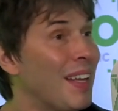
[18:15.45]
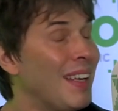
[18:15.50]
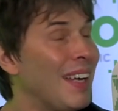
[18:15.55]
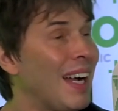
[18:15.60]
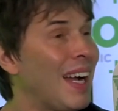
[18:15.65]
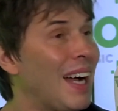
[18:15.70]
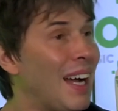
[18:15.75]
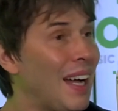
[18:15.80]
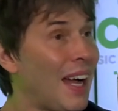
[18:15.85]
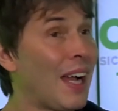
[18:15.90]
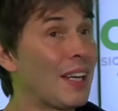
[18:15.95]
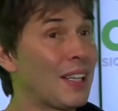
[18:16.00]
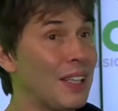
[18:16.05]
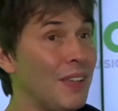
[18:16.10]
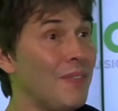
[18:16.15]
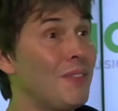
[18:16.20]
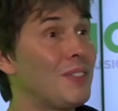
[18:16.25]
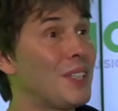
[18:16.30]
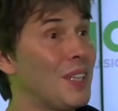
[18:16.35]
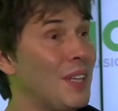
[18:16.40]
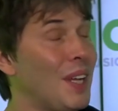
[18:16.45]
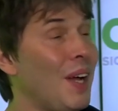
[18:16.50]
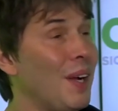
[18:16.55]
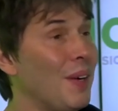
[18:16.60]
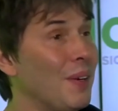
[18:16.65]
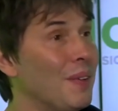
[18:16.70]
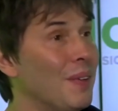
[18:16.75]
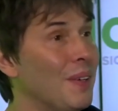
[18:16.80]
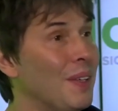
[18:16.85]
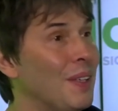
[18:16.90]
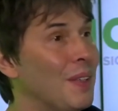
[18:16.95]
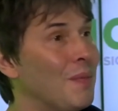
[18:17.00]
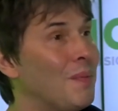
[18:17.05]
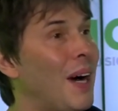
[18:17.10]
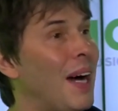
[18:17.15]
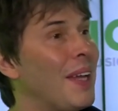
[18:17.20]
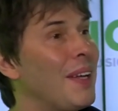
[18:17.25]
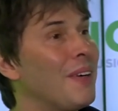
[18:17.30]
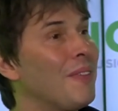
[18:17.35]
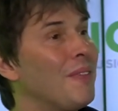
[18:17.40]
I'd love to know,
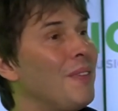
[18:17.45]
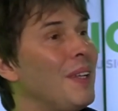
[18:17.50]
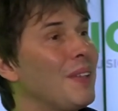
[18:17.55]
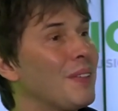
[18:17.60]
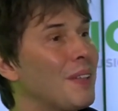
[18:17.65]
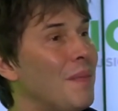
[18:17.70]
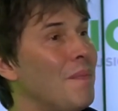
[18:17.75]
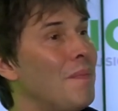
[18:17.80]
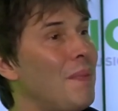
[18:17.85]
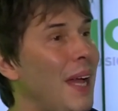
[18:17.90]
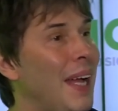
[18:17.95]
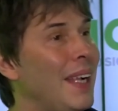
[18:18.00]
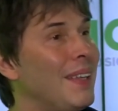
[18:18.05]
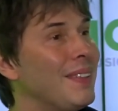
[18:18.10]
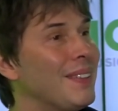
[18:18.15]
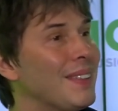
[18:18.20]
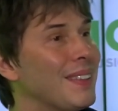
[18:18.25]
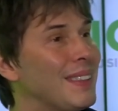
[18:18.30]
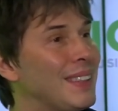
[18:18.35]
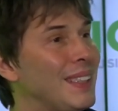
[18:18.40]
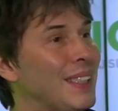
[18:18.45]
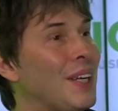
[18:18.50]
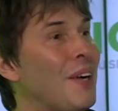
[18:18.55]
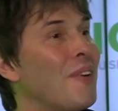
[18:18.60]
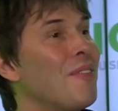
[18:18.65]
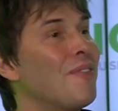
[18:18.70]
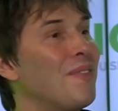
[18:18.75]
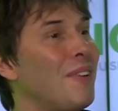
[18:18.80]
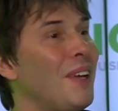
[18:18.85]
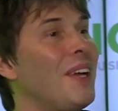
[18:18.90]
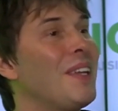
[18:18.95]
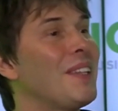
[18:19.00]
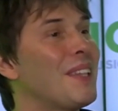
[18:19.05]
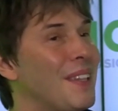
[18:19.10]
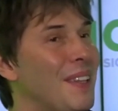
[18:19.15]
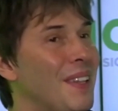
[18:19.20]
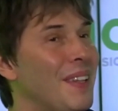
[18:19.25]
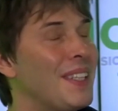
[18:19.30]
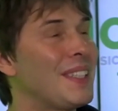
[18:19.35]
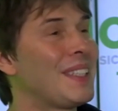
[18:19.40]
but I don't feel compelled to go further
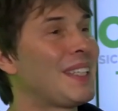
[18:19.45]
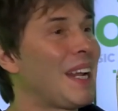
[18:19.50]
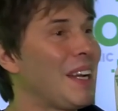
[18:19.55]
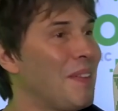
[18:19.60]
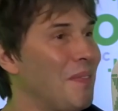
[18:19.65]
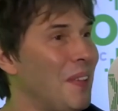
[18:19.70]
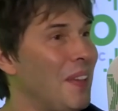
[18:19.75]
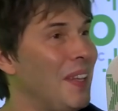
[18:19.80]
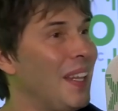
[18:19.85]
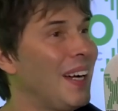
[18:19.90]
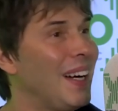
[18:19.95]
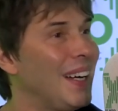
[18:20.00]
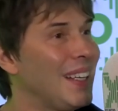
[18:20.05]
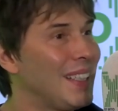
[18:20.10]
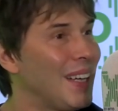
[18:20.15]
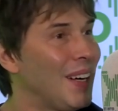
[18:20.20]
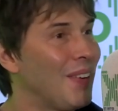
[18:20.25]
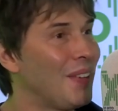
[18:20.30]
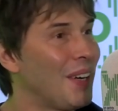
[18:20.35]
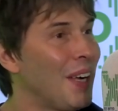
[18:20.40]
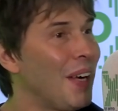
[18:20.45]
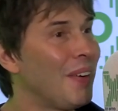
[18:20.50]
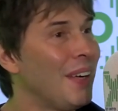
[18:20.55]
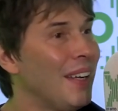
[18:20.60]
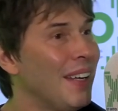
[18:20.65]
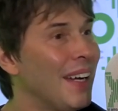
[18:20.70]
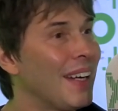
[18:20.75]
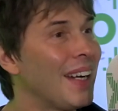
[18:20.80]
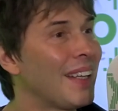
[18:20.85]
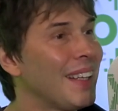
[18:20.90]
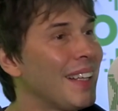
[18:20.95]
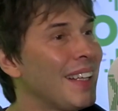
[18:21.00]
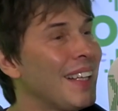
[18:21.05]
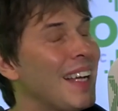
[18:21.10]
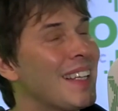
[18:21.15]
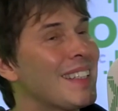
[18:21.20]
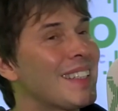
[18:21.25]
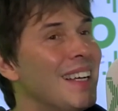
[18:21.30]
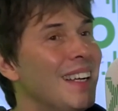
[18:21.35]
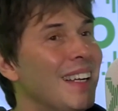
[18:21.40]
than the statement that I don't know. And I think
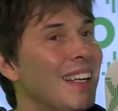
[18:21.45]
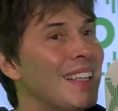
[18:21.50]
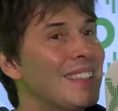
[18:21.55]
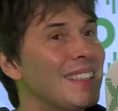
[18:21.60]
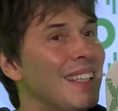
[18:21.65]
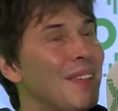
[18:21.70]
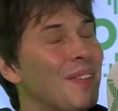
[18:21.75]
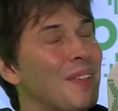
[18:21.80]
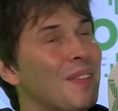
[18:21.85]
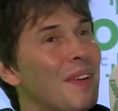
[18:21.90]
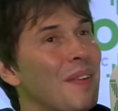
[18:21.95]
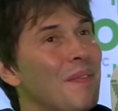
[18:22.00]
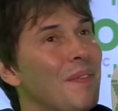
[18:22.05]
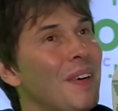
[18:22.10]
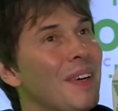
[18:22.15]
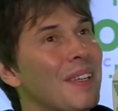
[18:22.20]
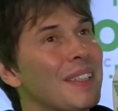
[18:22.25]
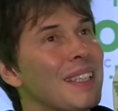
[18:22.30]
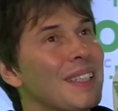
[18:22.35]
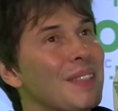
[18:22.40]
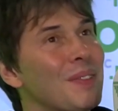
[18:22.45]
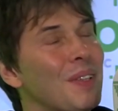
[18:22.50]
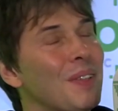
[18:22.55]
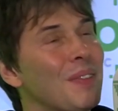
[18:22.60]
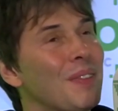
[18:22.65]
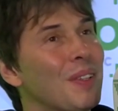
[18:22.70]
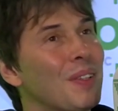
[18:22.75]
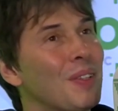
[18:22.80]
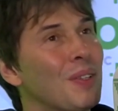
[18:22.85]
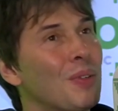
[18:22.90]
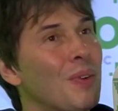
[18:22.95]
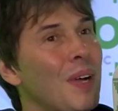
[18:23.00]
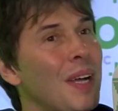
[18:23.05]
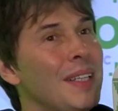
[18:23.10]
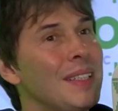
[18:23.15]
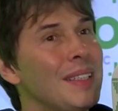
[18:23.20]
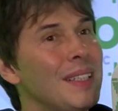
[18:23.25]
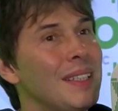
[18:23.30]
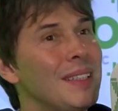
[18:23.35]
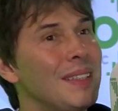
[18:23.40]
that's, I said in one of my books, that's one of the
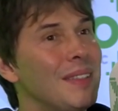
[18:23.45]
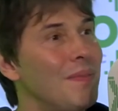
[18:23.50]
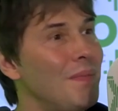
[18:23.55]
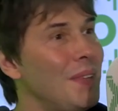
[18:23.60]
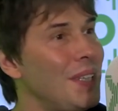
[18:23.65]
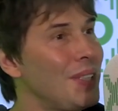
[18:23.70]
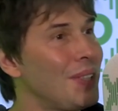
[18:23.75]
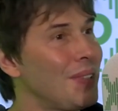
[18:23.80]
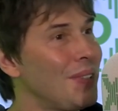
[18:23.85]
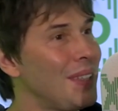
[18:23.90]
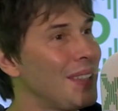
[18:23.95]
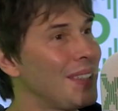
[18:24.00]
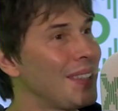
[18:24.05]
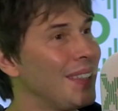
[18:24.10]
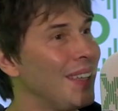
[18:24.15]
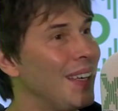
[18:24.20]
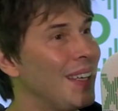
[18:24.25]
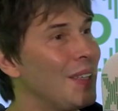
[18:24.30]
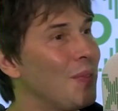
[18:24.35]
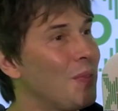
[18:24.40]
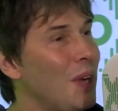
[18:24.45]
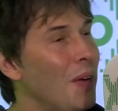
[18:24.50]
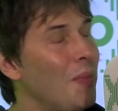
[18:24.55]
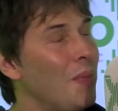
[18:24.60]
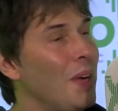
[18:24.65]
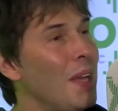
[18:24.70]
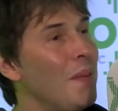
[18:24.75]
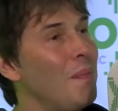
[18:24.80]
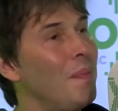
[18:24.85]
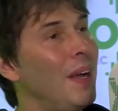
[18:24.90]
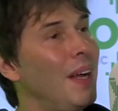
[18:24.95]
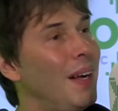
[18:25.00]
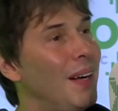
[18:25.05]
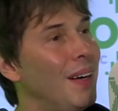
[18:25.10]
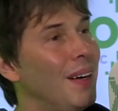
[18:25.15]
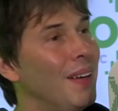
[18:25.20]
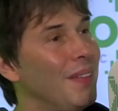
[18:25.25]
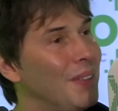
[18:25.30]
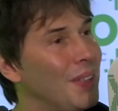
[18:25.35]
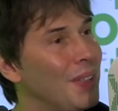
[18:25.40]
greatest of mysteries. We are
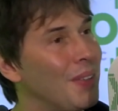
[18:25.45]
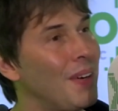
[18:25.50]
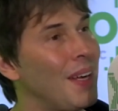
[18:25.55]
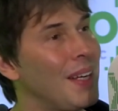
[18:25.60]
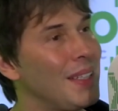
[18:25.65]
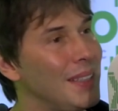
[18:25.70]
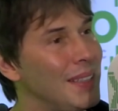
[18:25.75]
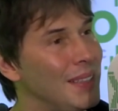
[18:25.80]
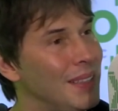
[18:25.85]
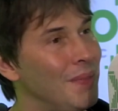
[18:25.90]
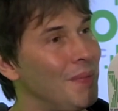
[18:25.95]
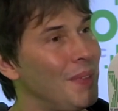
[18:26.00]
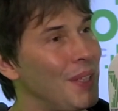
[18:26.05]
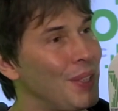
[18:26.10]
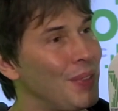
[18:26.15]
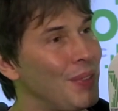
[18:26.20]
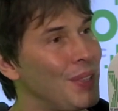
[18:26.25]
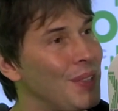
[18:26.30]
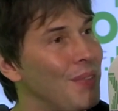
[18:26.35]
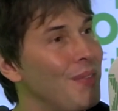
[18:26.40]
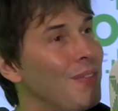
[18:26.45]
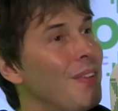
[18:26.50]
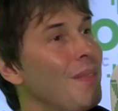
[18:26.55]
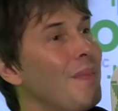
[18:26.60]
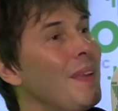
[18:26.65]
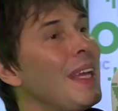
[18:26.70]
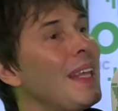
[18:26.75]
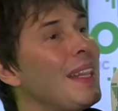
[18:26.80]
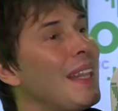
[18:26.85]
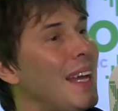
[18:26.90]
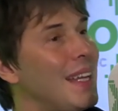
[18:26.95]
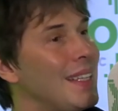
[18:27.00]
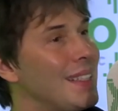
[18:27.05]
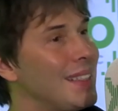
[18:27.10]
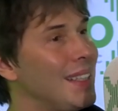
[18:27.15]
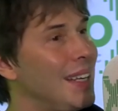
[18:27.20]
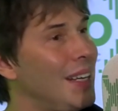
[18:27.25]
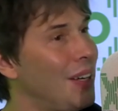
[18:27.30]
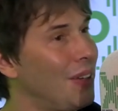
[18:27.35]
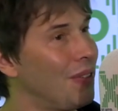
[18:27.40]
part of the greatest of mysteries, and for me,
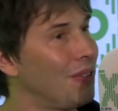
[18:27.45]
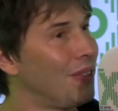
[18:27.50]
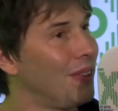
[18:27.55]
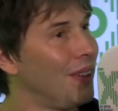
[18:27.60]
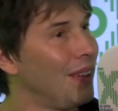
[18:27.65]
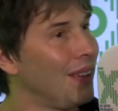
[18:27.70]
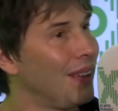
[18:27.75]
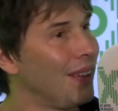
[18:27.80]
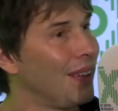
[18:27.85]
that's enough.